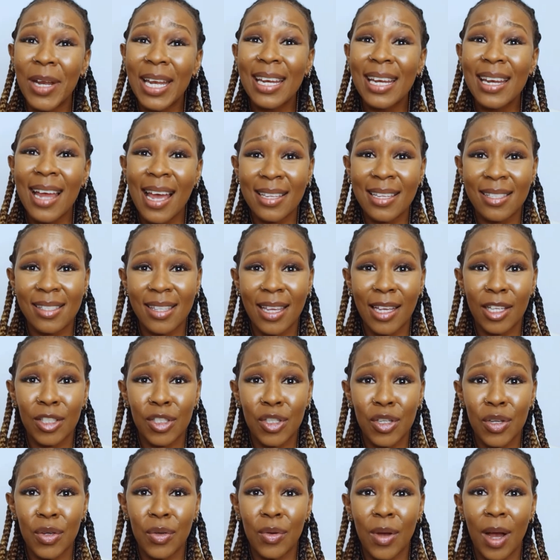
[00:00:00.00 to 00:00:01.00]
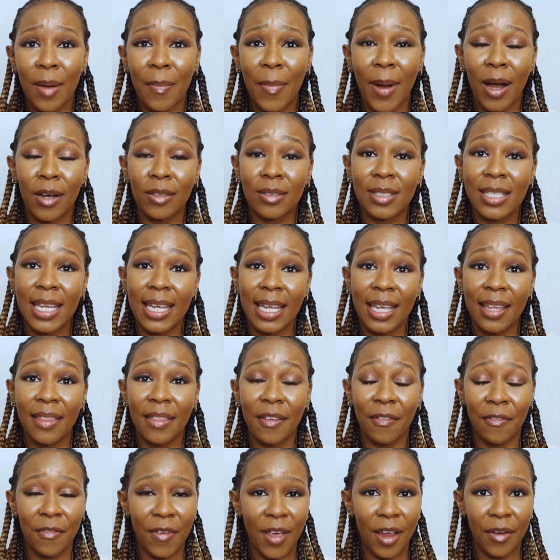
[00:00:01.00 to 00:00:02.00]
really nice thing too about taking
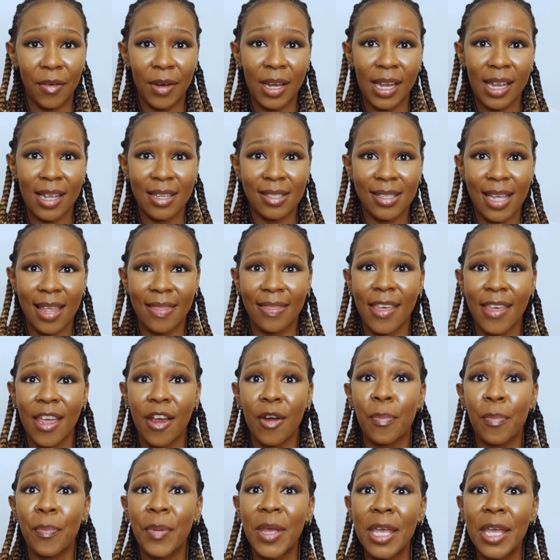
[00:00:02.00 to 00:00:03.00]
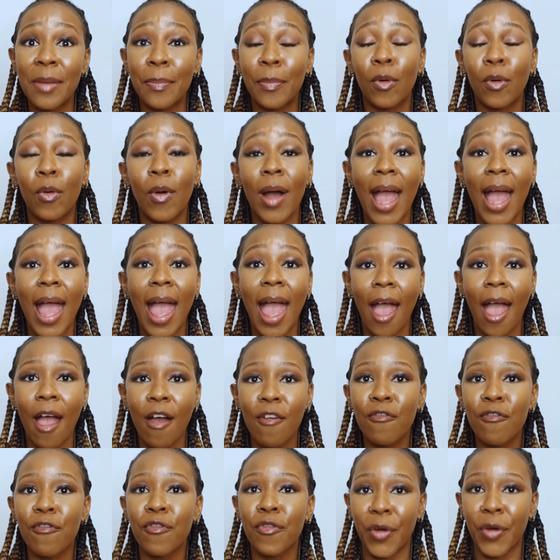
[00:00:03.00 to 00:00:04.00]
the ferry is that there are people
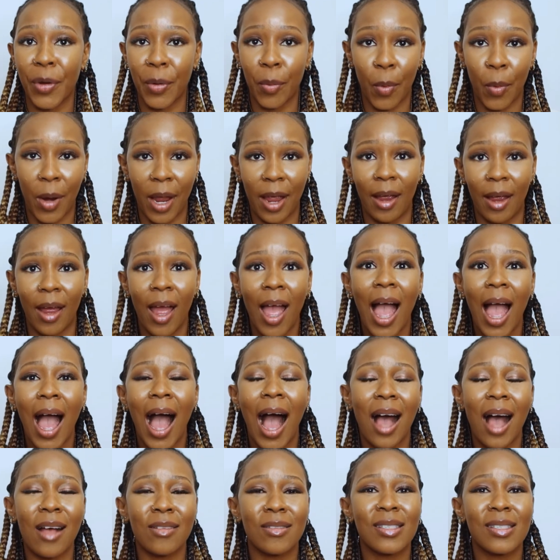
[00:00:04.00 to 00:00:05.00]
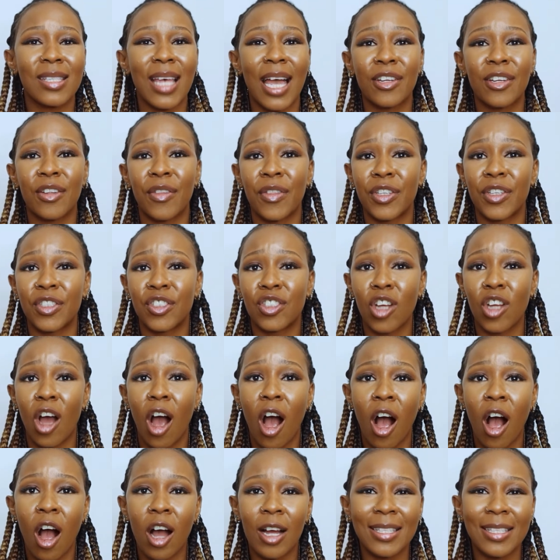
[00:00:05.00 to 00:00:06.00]
everywhere, outside on the
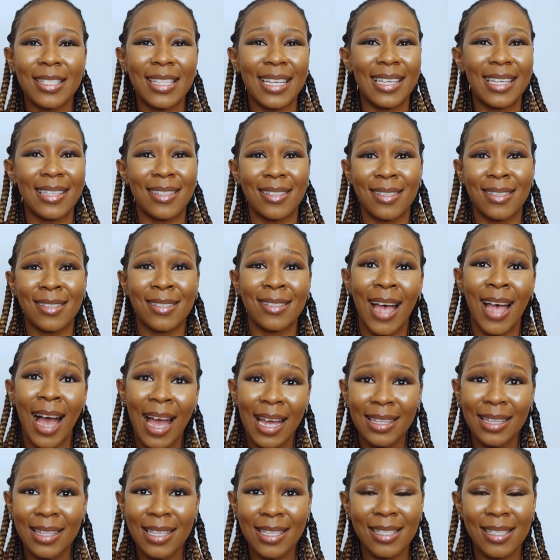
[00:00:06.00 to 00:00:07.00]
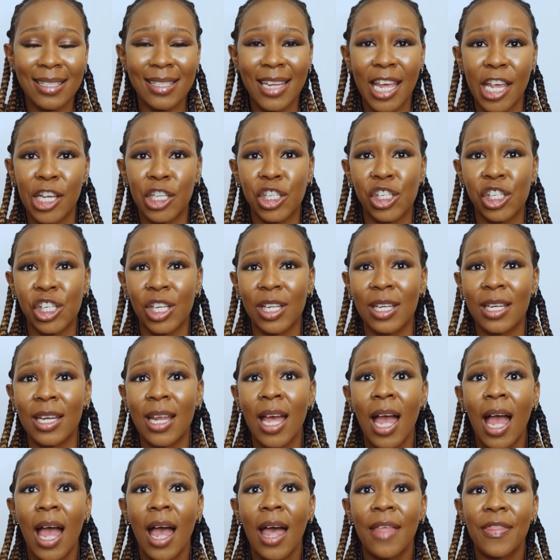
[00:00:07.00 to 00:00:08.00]
docks, inside the
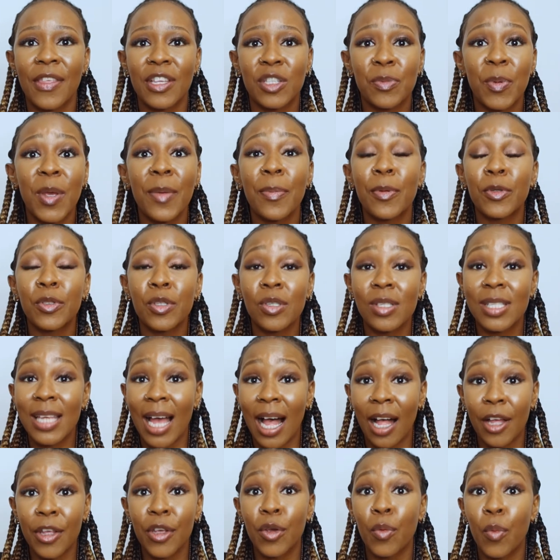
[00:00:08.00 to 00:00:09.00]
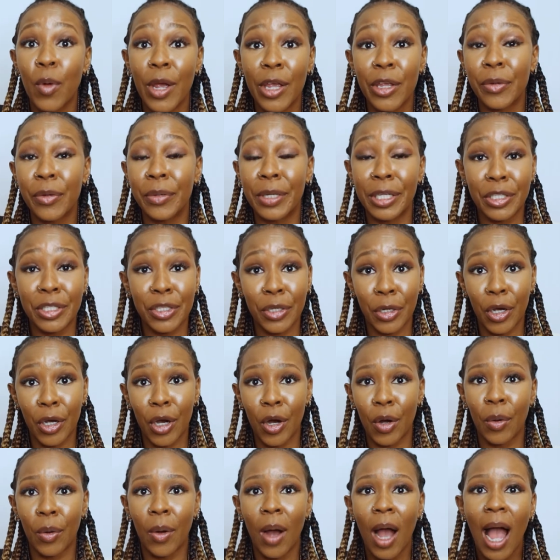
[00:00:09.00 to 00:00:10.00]
station. There's people to tell you where you need to
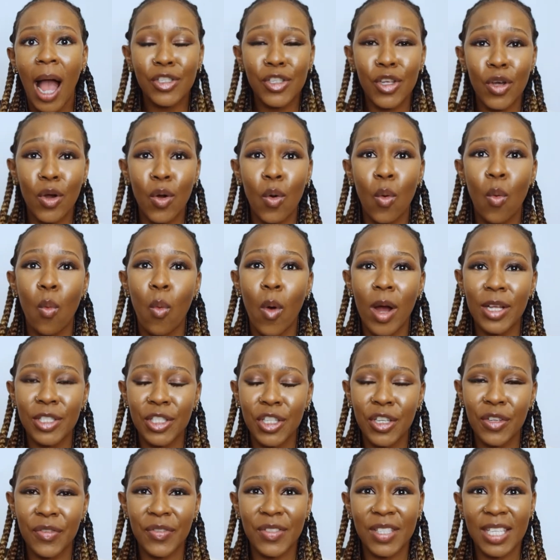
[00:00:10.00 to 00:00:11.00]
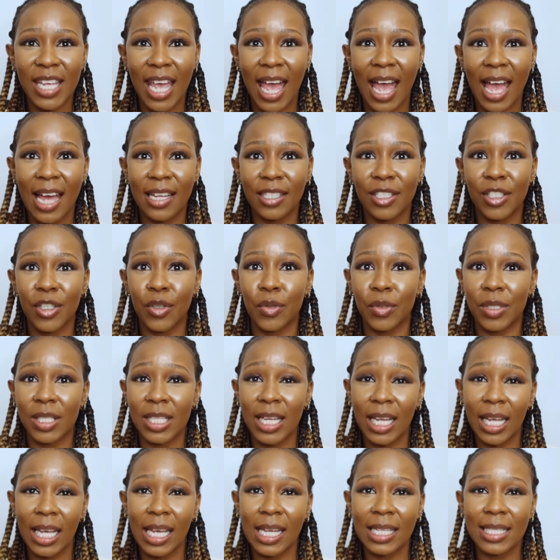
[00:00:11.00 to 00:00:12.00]
go. And so once you've scanned your
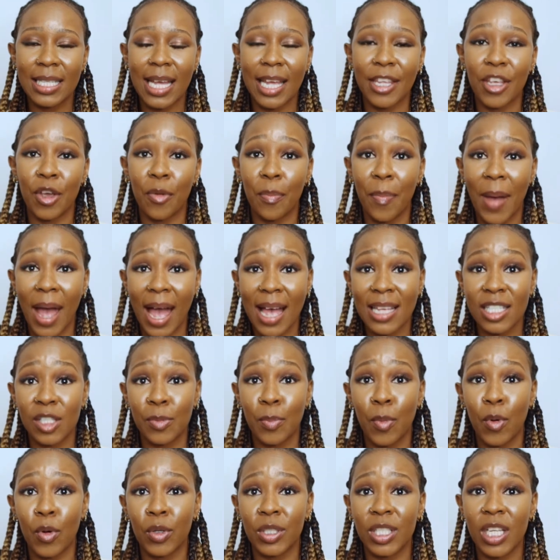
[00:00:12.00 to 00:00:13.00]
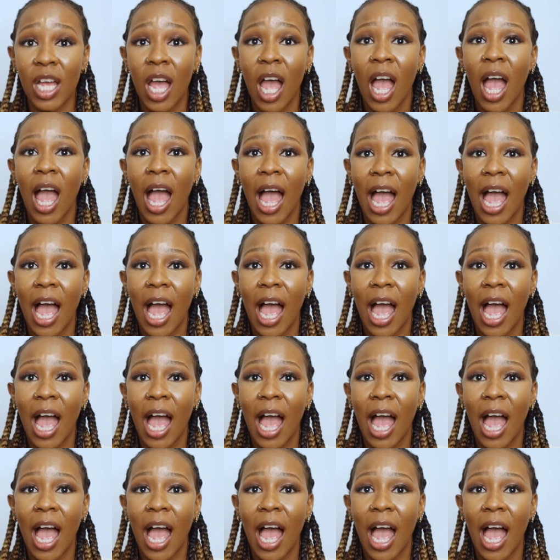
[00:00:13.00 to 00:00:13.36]
ticket and your passport